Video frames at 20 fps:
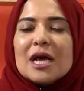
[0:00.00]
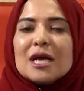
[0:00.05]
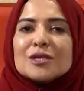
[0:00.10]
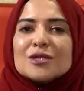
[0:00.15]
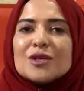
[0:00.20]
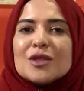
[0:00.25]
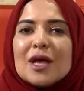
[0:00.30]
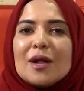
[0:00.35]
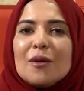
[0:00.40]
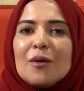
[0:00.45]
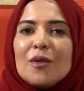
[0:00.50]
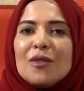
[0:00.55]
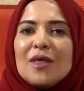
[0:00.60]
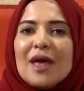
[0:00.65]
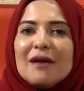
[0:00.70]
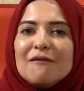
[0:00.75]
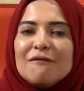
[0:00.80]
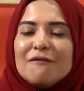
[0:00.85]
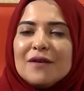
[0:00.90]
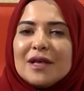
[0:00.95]
so that they
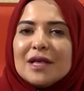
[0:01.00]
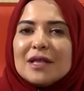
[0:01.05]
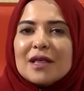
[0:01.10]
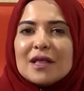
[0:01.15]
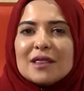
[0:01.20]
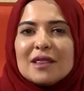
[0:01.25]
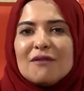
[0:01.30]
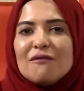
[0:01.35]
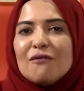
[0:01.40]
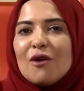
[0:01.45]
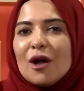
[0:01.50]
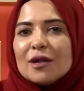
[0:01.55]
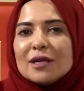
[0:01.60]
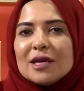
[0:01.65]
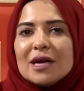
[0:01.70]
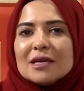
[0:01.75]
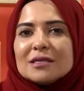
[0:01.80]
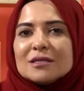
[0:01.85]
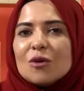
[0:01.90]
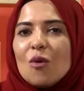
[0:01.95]
feel that they've got
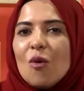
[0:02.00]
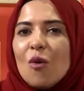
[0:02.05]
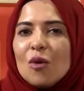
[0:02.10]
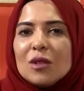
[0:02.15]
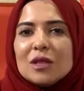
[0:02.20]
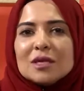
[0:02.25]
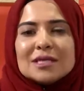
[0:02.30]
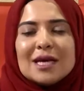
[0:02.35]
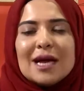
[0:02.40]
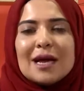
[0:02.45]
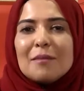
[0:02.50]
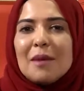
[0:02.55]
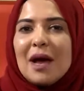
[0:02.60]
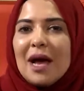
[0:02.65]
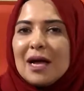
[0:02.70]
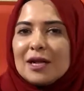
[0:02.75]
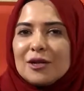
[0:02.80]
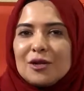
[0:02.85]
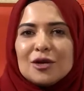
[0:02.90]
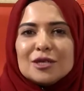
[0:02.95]
us all the time
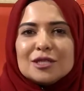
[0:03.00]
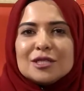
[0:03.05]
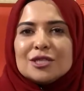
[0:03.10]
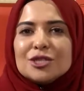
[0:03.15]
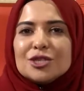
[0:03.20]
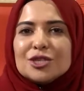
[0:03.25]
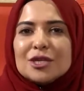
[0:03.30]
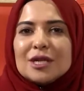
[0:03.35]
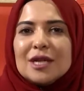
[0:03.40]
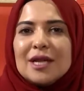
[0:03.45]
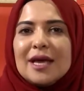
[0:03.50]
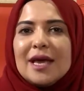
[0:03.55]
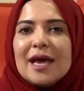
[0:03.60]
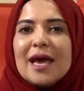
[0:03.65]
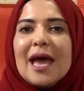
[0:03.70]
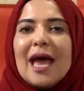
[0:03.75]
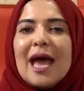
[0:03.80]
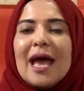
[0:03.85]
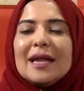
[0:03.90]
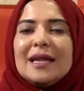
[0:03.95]
unconditionally.
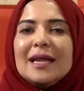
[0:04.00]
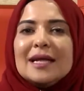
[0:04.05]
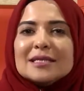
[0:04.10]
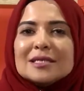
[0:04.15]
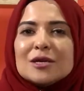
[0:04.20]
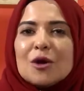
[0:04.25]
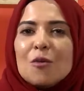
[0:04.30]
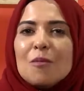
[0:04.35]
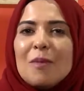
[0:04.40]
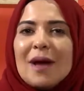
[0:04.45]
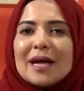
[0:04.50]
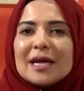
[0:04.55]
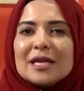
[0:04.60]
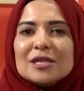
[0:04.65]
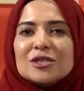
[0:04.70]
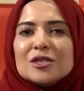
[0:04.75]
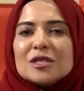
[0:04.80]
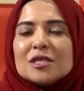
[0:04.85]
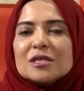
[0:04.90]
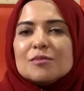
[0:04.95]
And let's go back
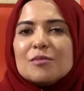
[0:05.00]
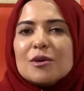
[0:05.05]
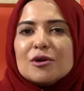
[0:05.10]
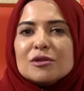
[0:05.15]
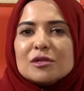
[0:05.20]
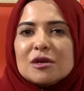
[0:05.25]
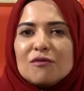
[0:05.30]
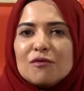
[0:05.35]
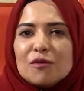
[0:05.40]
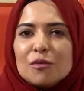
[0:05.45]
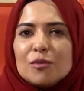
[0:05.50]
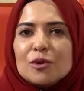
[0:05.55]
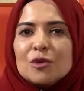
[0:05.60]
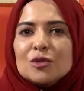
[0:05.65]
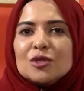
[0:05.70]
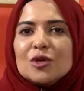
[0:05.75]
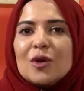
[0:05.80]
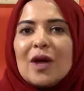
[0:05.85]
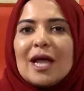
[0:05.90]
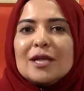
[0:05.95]
into the spirit of
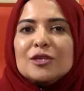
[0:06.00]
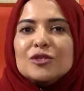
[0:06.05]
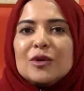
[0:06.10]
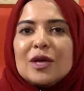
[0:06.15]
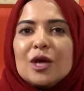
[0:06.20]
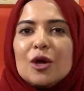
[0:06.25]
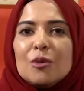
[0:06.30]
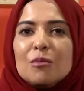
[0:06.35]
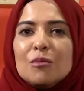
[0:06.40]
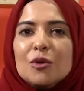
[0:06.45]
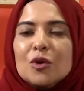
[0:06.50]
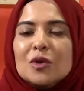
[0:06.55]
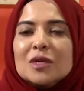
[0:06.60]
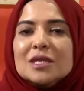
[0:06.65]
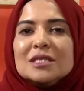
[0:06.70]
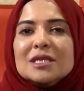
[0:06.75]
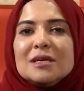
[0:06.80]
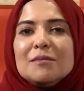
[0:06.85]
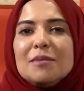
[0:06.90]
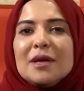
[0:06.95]
Ubuntu and doing
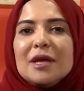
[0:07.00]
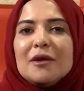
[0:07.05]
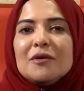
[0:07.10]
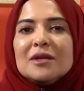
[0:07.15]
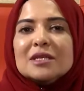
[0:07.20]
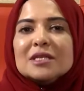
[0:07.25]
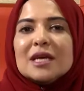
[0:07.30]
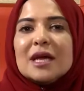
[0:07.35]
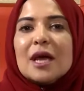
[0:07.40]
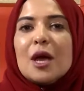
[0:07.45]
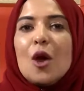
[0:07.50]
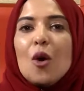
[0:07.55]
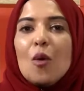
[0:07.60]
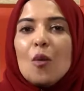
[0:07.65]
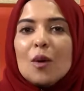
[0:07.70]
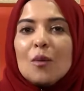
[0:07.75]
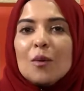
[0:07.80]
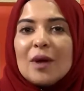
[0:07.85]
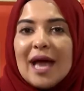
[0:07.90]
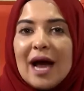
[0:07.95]
community parenting
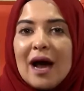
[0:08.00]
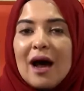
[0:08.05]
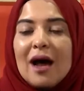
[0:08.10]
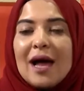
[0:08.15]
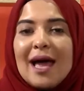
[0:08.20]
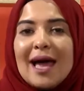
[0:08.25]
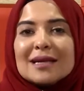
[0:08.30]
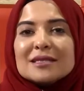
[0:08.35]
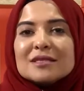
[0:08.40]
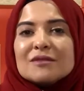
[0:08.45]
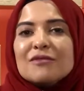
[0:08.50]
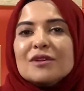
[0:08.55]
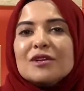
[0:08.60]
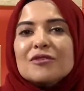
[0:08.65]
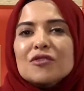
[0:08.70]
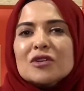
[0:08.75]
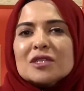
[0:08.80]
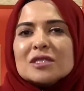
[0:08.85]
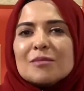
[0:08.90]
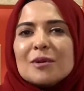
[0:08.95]
where we are actively
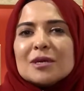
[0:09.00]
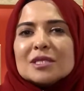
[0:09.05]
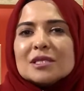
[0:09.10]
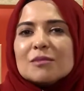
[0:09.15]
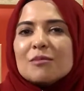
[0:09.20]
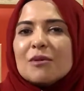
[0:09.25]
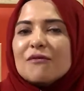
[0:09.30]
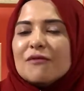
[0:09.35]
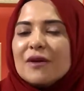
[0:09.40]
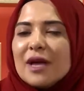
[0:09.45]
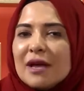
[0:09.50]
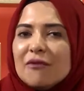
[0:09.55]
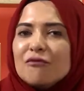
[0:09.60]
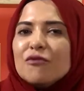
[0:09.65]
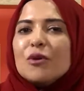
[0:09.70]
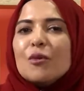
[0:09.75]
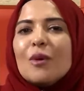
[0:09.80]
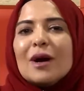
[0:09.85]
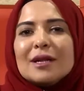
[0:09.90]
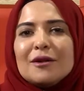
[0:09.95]
responsible for
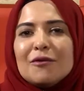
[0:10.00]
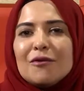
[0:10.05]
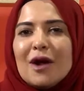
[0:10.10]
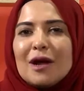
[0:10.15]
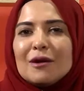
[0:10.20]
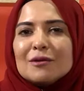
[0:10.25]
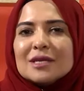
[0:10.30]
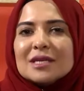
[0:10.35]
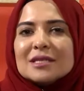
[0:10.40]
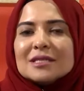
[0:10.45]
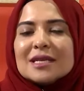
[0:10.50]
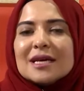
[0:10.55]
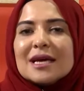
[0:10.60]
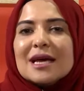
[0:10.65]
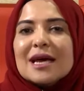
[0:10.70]
everyone around us.